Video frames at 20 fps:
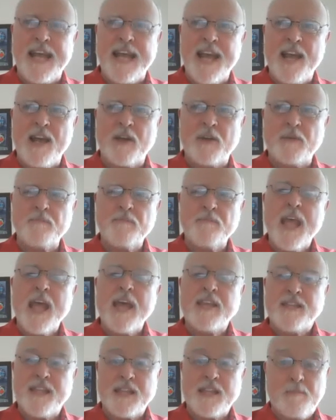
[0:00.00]
down,
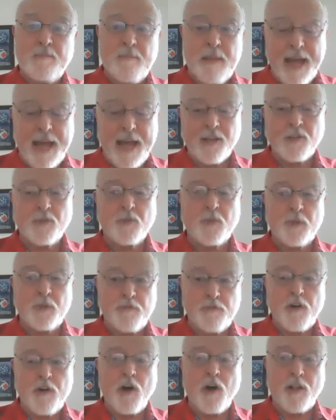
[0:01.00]
then the pattern would
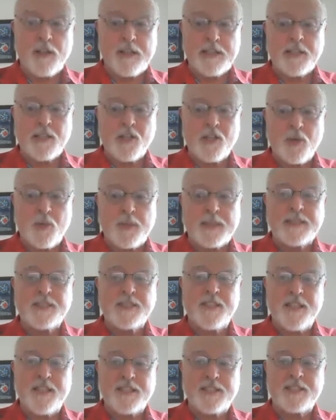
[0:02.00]
fall into
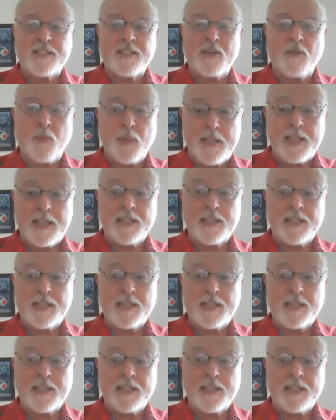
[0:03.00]
coincidence with